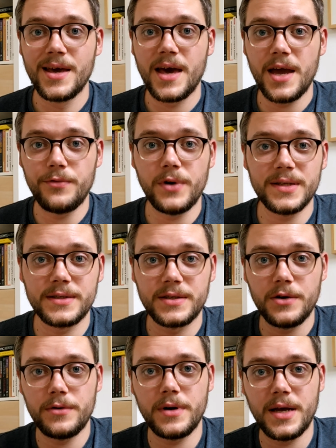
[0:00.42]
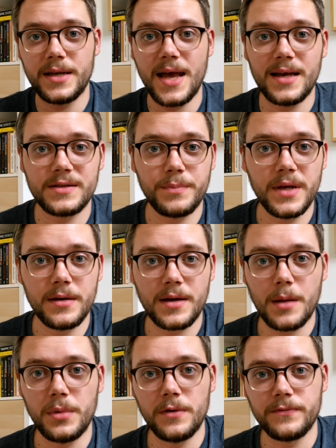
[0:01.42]
Hey friends, so it has been a
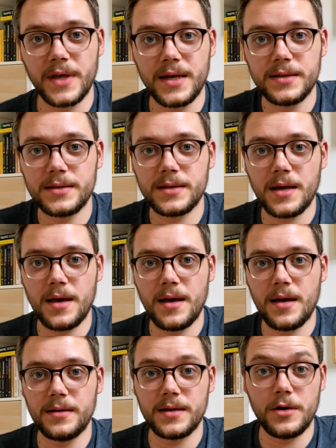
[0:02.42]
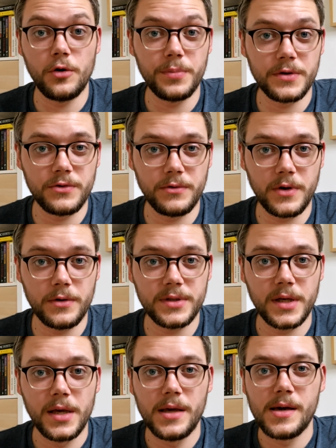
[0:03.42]
couple of days and I hope you're doing good.
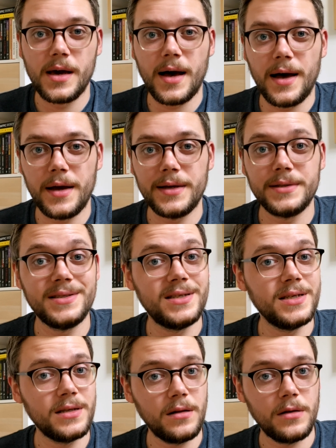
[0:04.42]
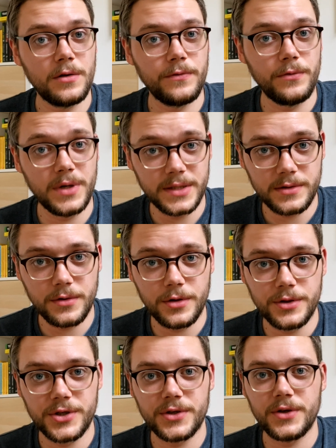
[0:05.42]
I did a lot of
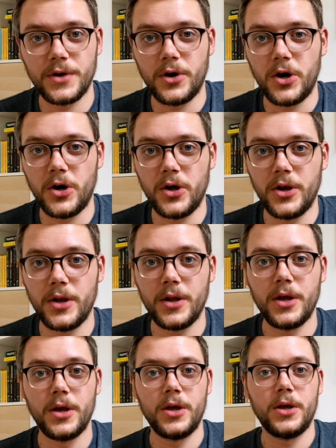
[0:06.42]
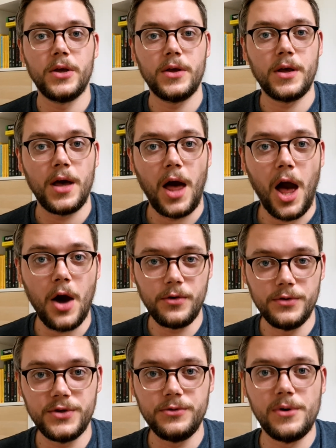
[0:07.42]
research on how
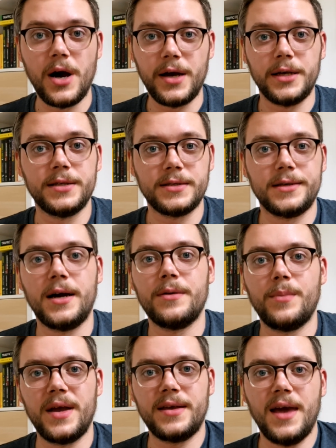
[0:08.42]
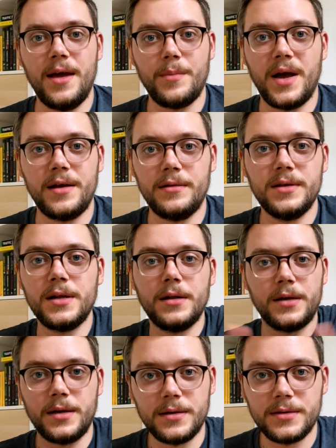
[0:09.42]
do I start my game. I
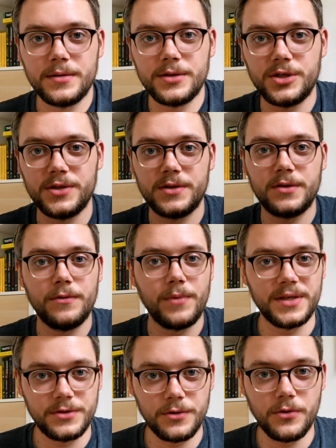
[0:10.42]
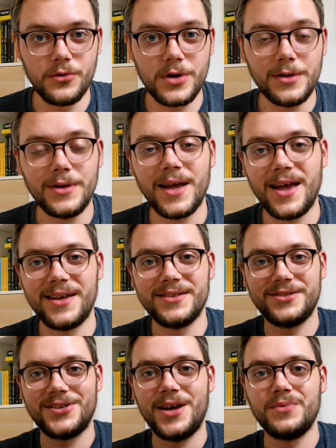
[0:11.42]
literally just went to Google and
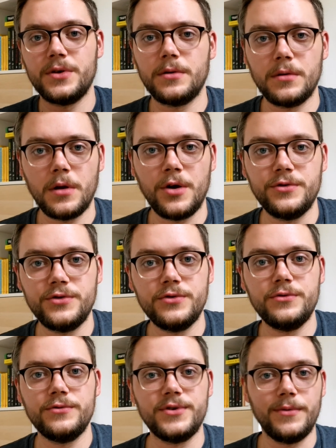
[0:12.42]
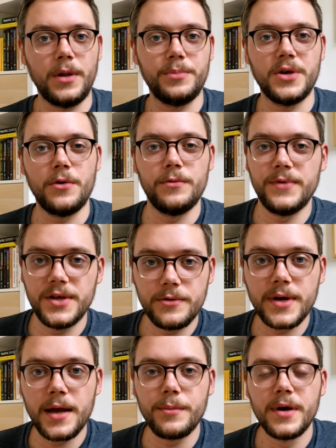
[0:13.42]
typed in how to develop your own video
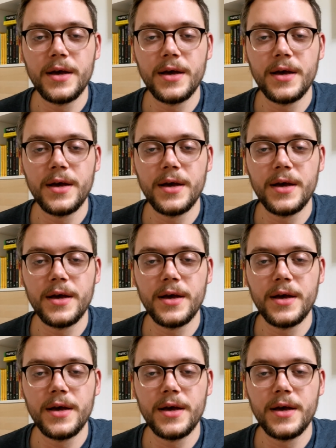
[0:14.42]
game.